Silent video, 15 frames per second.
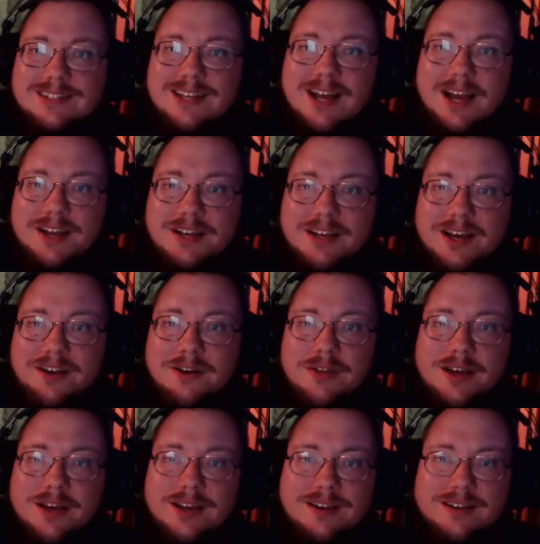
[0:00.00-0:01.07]
I did not know
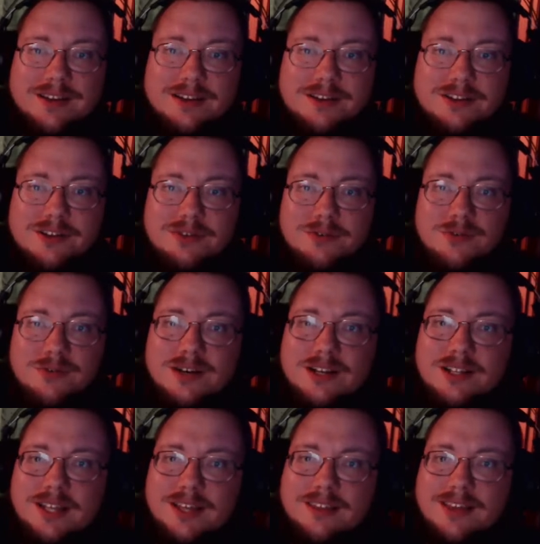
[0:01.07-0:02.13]
that. Can you uh,
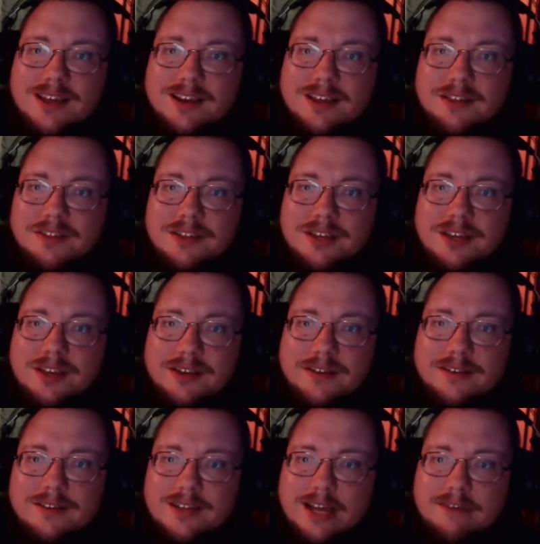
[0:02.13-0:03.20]
link that in the
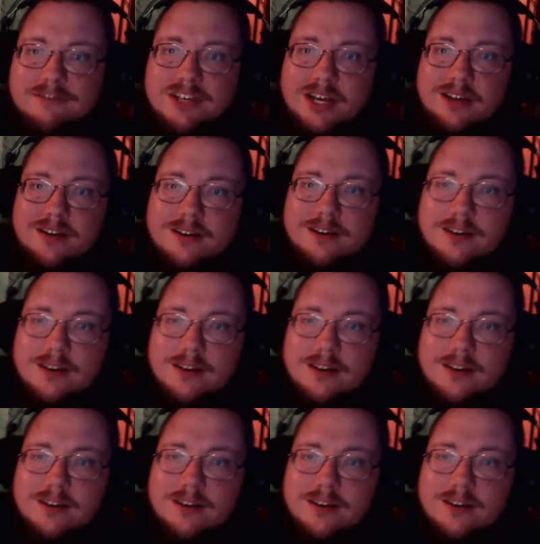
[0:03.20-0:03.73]
live chat?